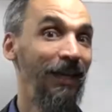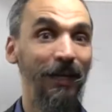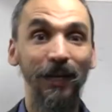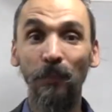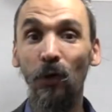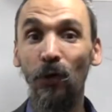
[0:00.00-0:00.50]

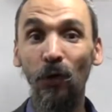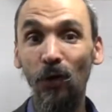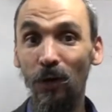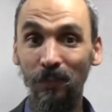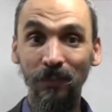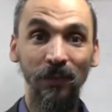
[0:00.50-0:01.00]
in a
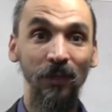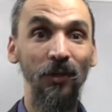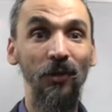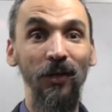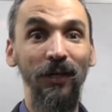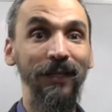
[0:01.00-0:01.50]
motorhome
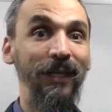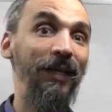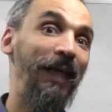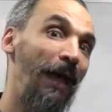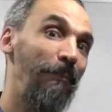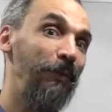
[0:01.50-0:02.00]
or in a
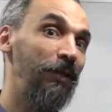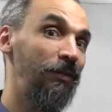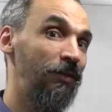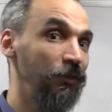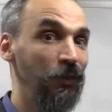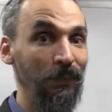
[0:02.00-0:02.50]
camper
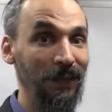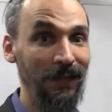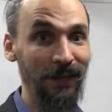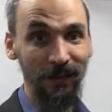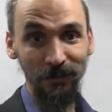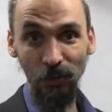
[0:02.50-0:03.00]
or something like that.